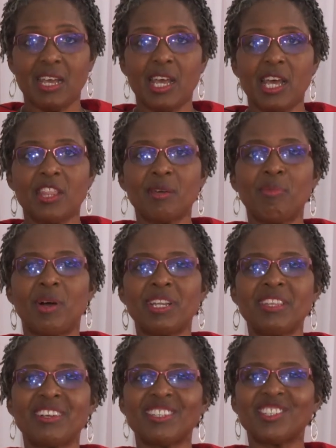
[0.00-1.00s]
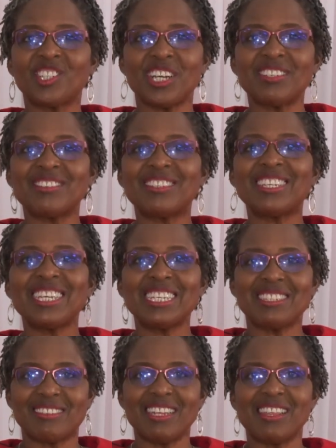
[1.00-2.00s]
the body just
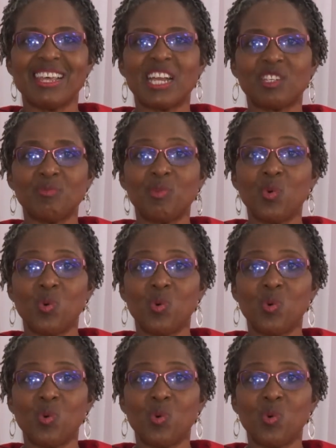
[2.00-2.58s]
stays in that mode